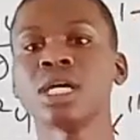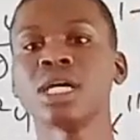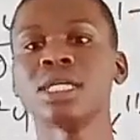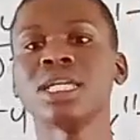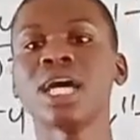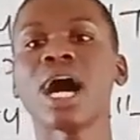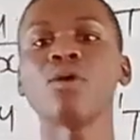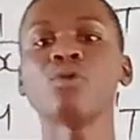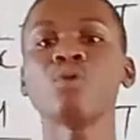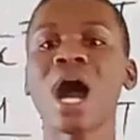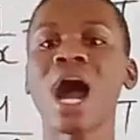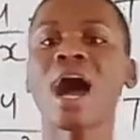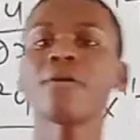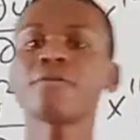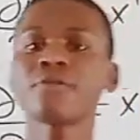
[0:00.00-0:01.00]
that will
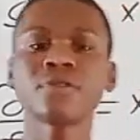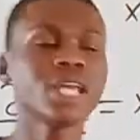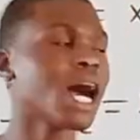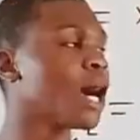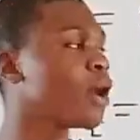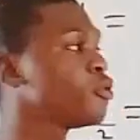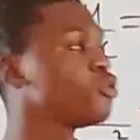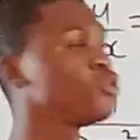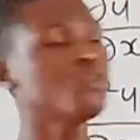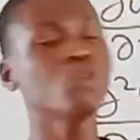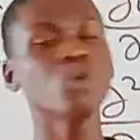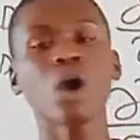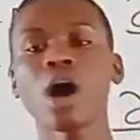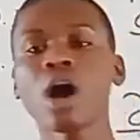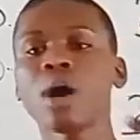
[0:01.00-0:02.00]
have
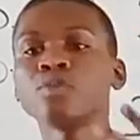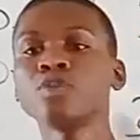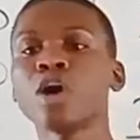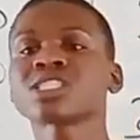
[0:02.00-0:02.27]
your